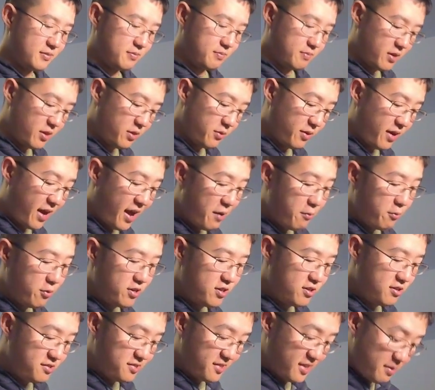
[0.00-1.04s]
Although I
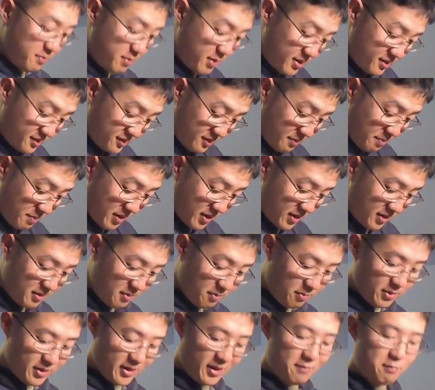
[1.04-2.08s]
would use ABS
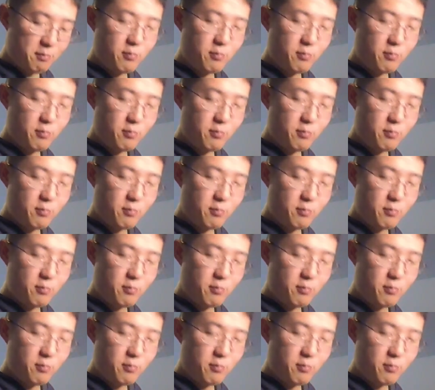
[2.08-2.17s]
cement, but I'm